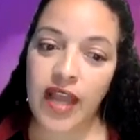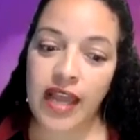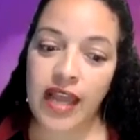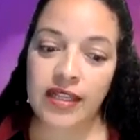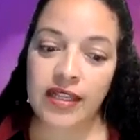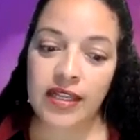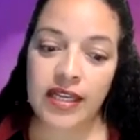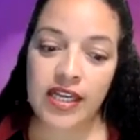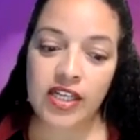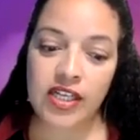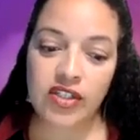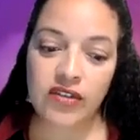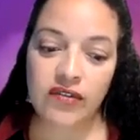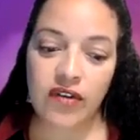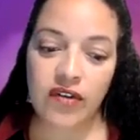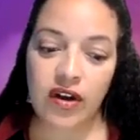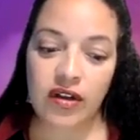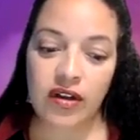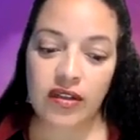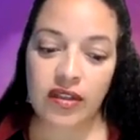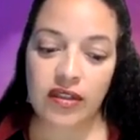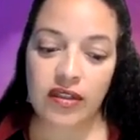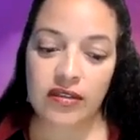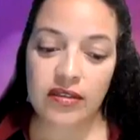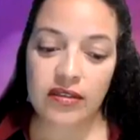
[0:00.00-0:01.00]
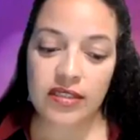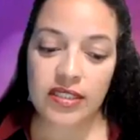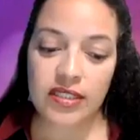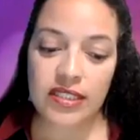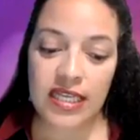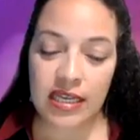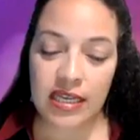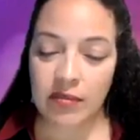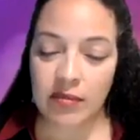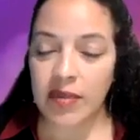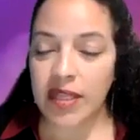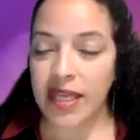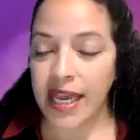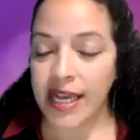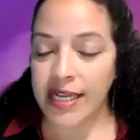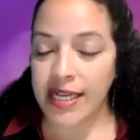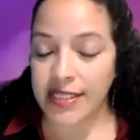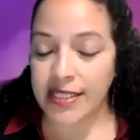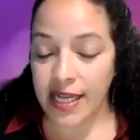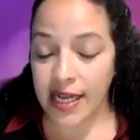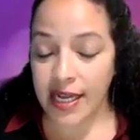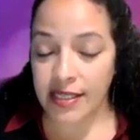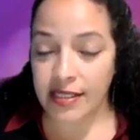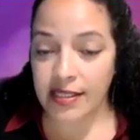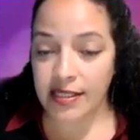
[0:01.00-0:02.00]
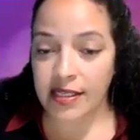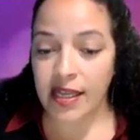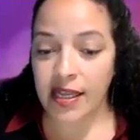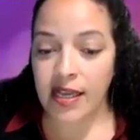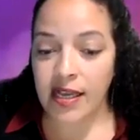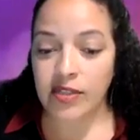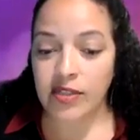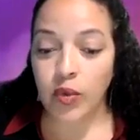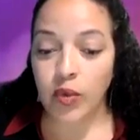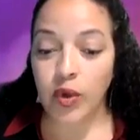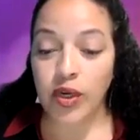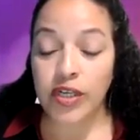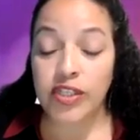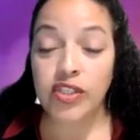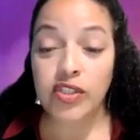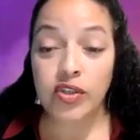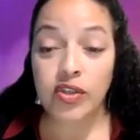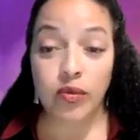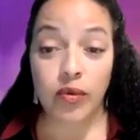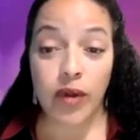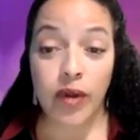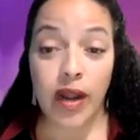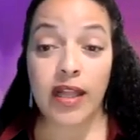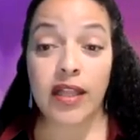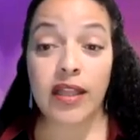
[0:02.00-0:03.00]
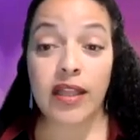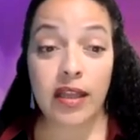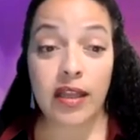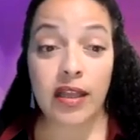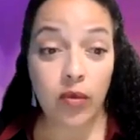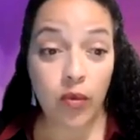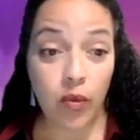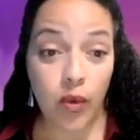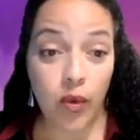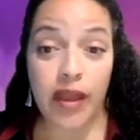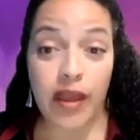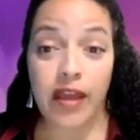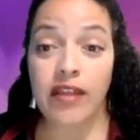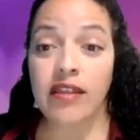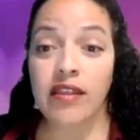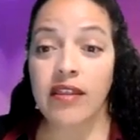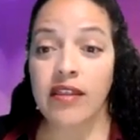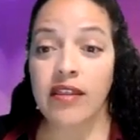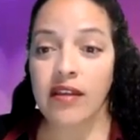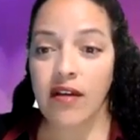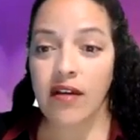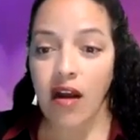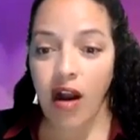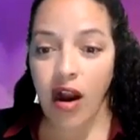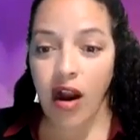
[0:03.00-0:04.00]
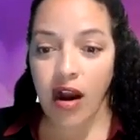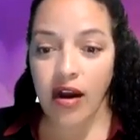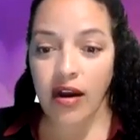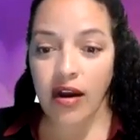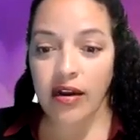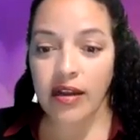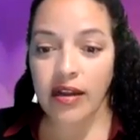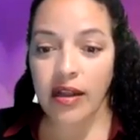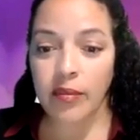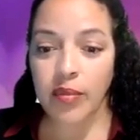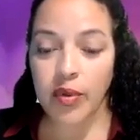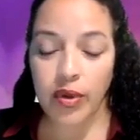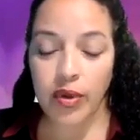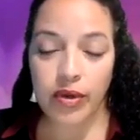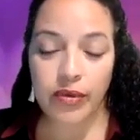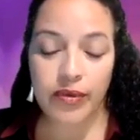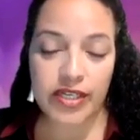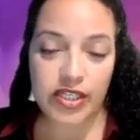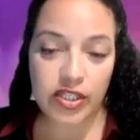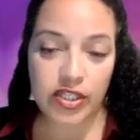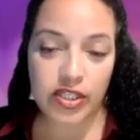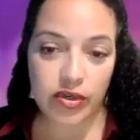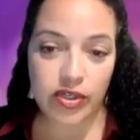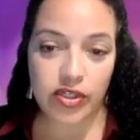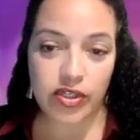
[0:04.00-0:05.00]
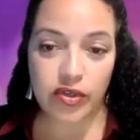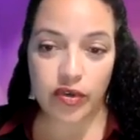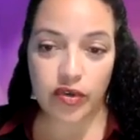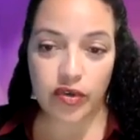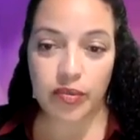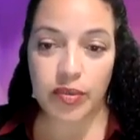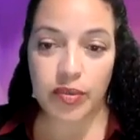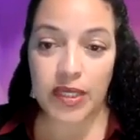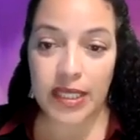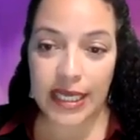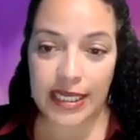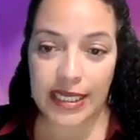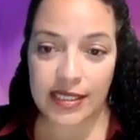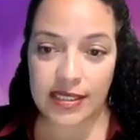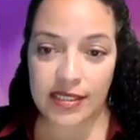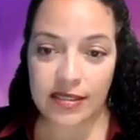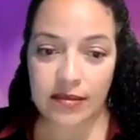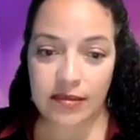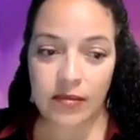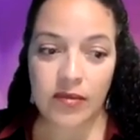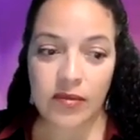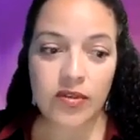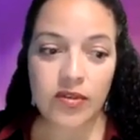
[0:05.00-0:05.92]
and each of our team liaisons works directly with our employee resource group leads.